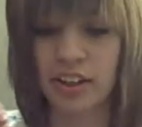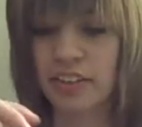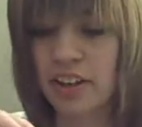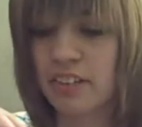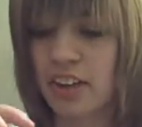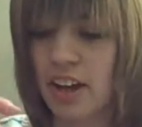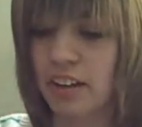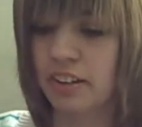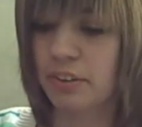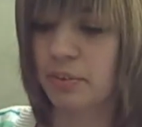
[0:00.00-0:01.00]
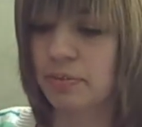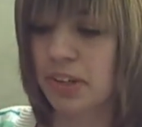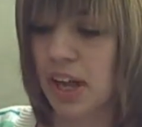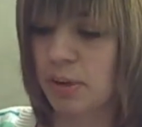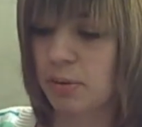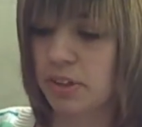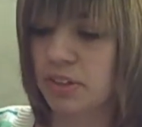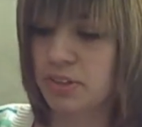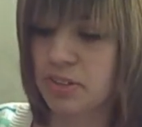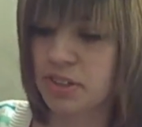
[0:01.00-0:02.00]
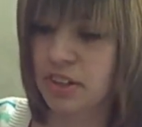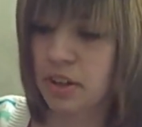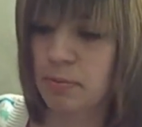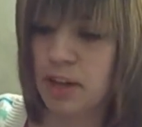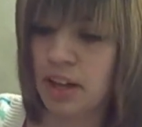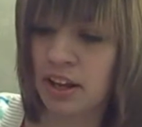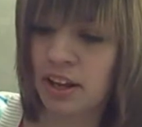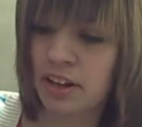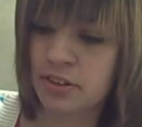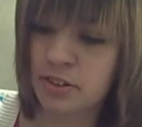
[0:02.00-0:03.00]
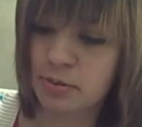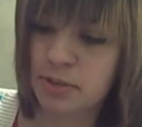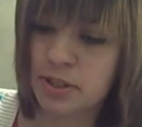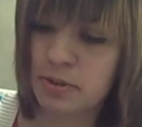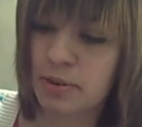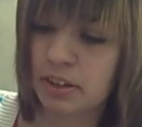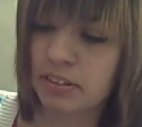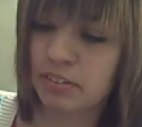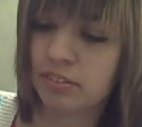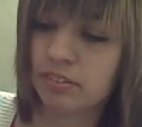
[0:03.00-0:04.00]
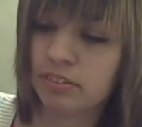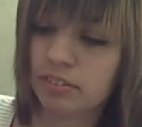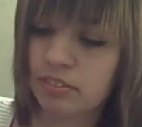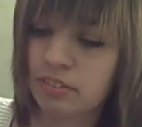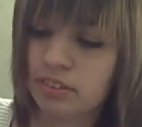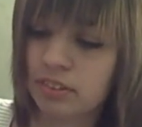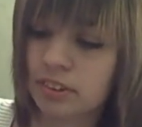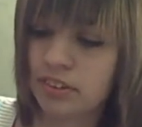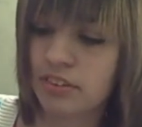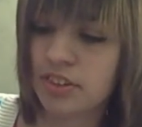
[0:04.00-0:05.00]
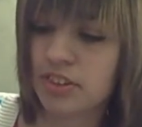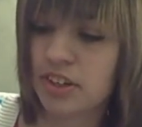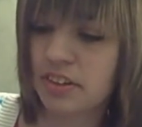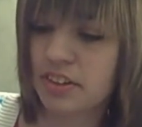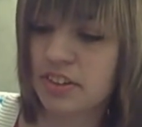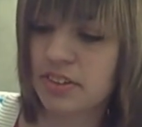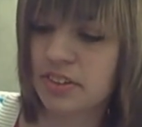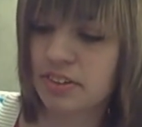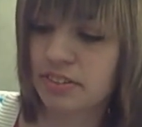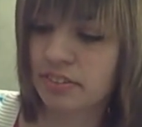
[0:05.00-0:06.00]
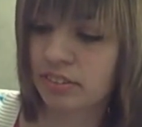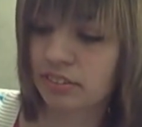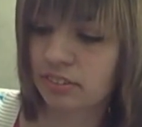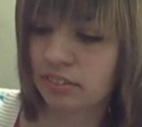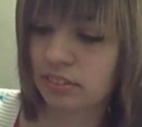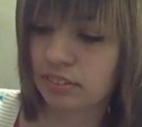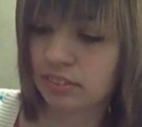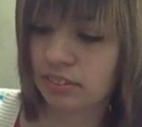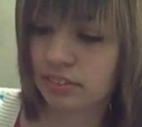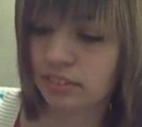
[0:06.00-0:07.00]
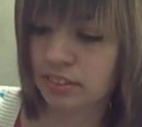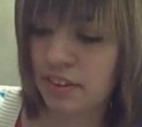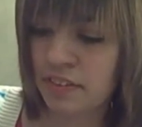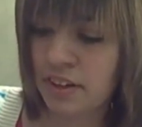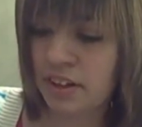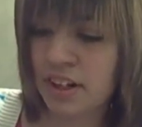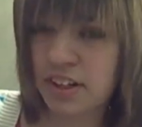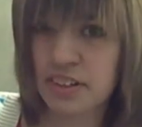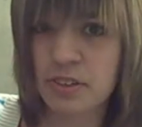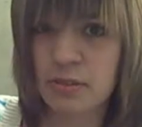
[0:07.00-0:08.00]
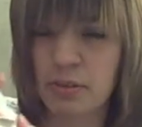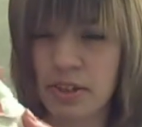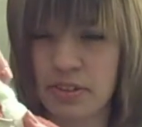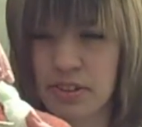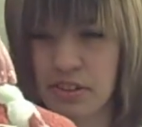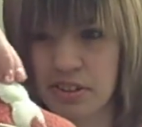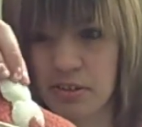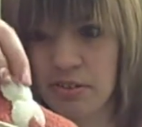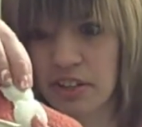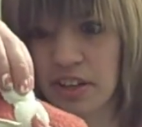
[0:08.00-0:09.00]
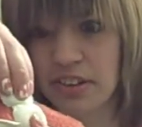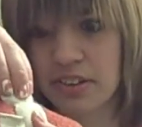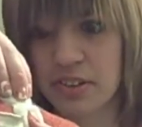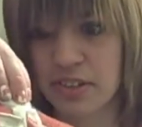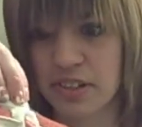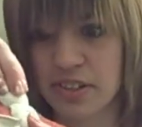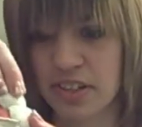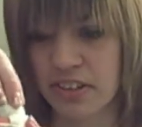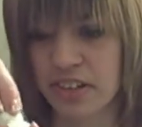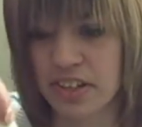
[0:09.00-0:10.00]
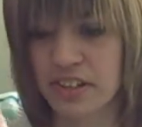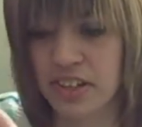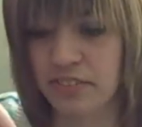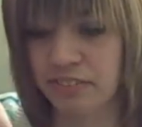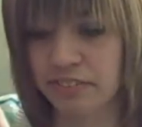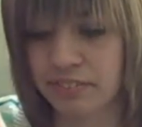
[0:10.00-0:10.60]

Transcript: Now that I have the hot glue, I'm going to secure my head onto my snowman. Just like this. And then kind of squeeze the two together so they stay on nicely.